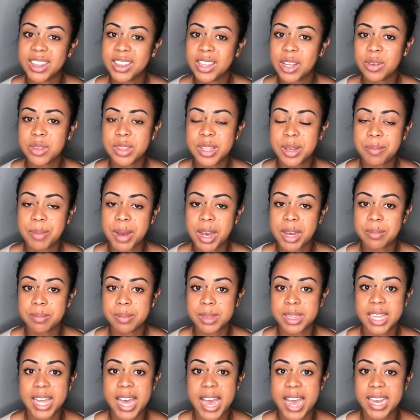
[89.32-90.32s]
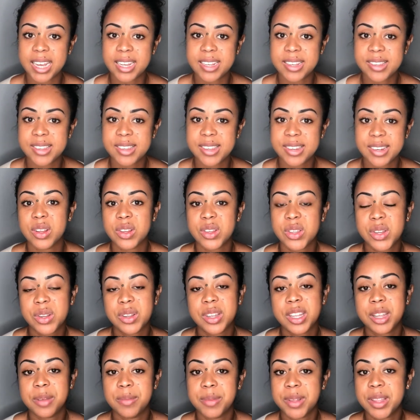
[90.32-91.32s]
load them up last, so they
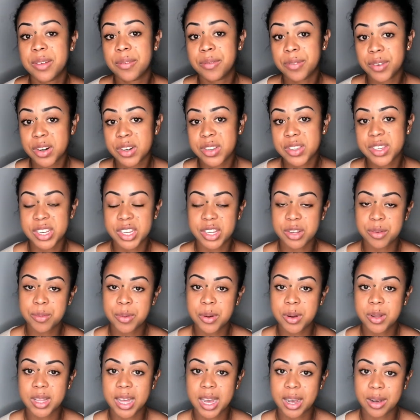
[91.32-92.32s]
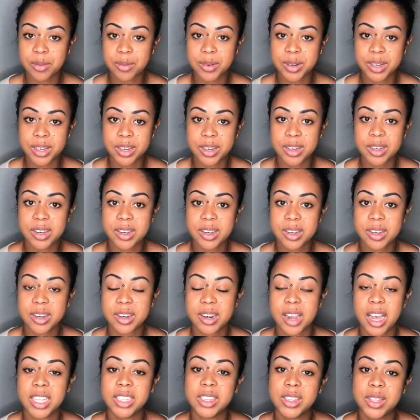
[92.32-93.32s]
can be the first thing you pull out when
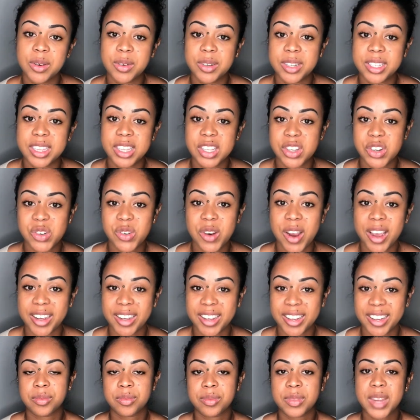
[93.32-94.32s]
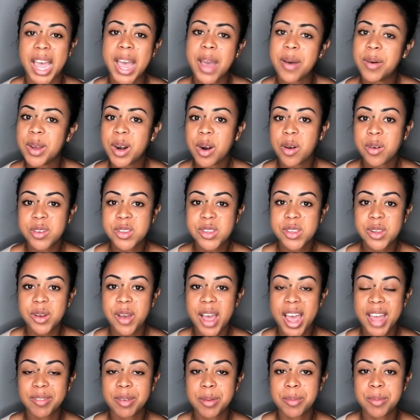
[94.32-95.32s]
unloading the truck. I would also
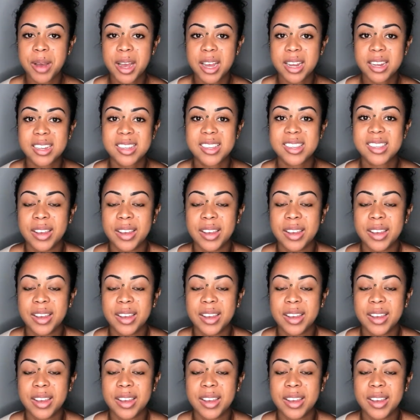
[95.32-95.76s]
have a box